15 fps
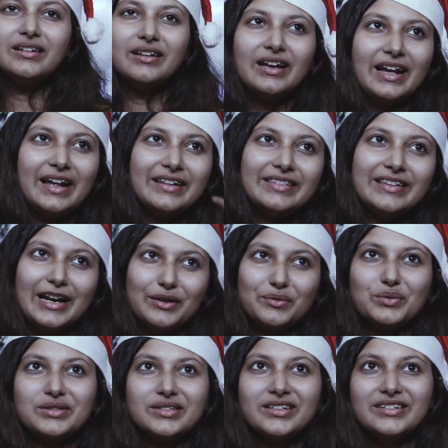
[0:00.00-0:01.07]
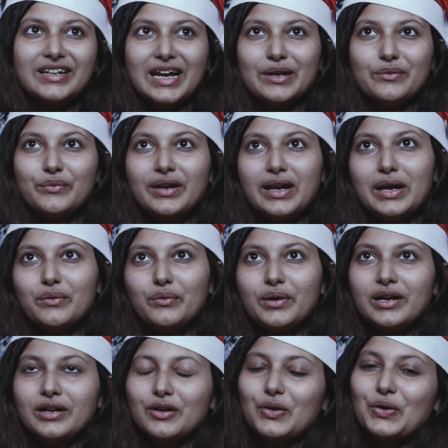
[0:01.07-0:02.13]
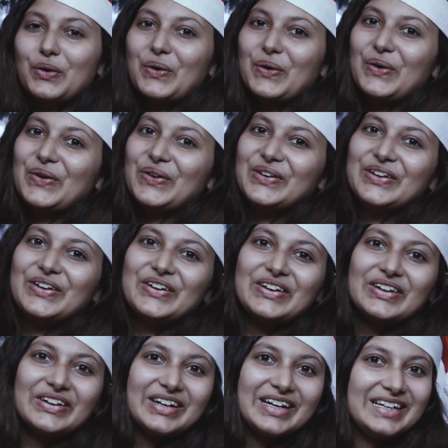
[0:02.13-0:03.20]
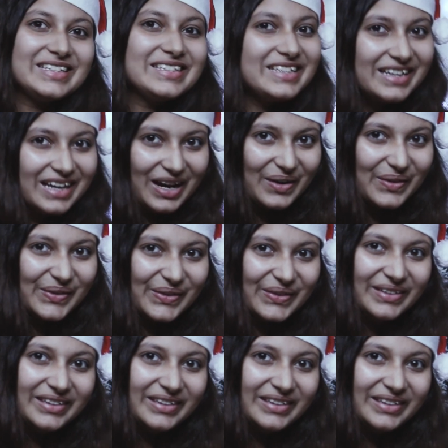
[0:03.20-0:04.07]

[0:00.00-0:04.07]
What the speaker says: and that was the time when I went all crazy out on